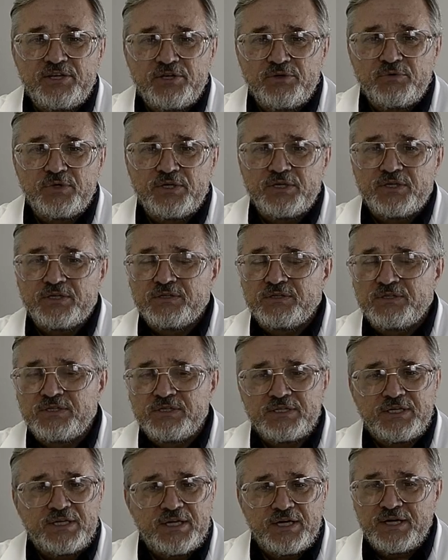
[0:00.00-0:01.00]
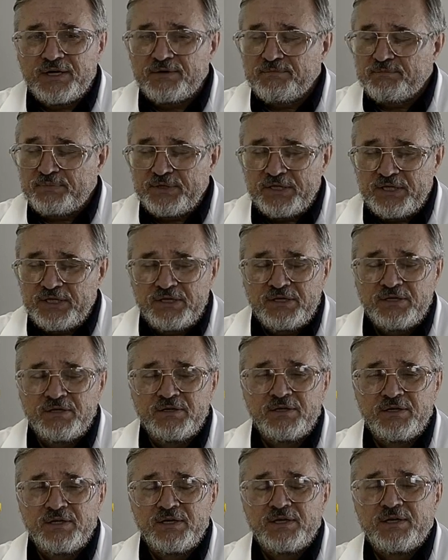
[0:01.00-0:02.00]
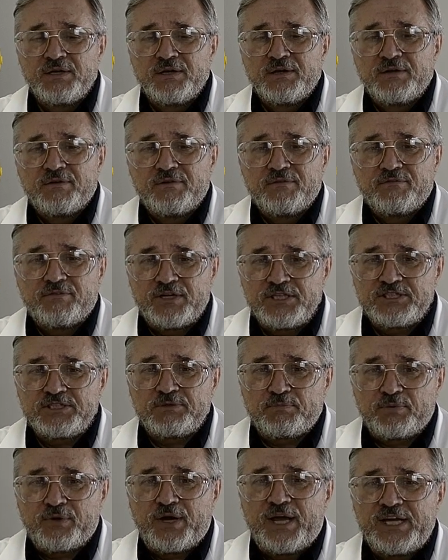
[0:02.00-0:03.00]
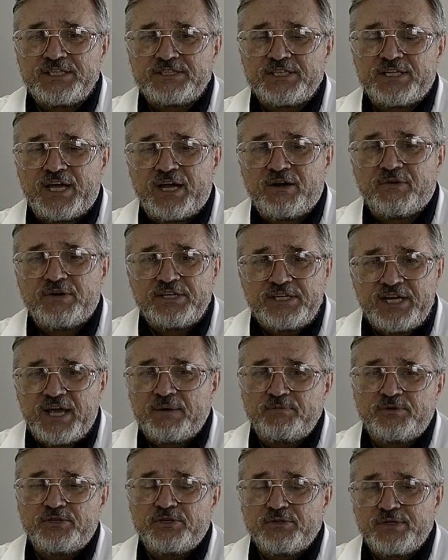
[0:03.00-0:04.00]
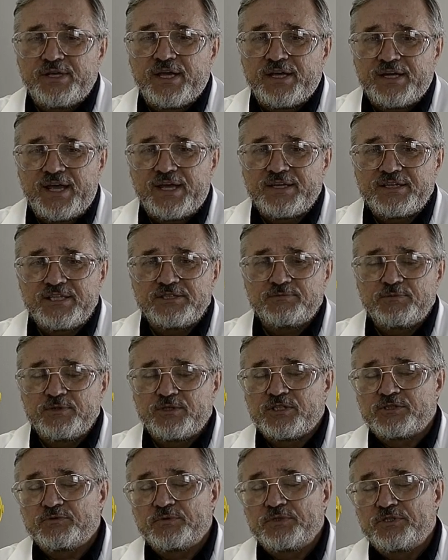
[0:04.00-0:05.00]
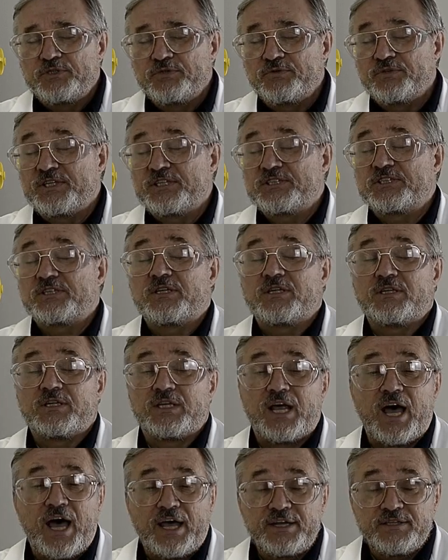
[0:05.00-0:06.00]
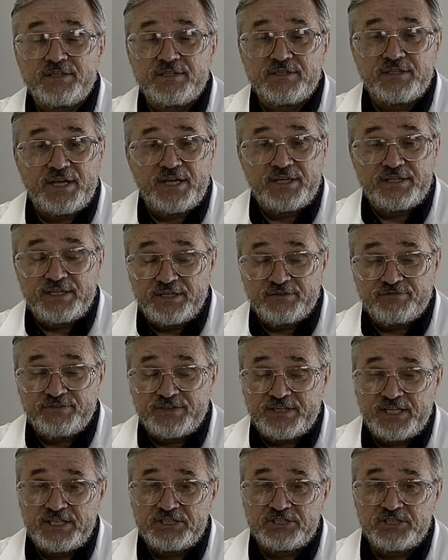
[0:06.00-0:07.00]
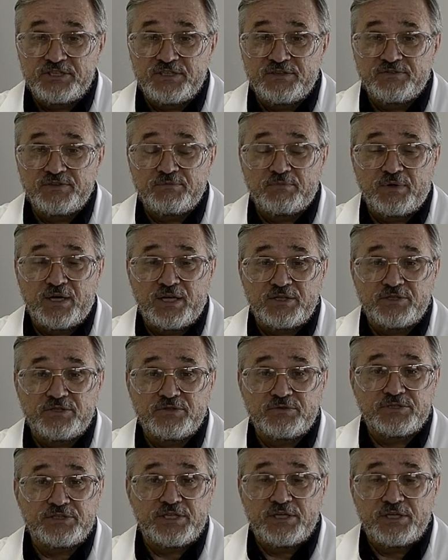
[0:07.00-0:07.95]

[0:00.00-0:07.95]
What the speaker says: you will be very surprised at how adept you get at this, because we do this a lot in the identification of the molecules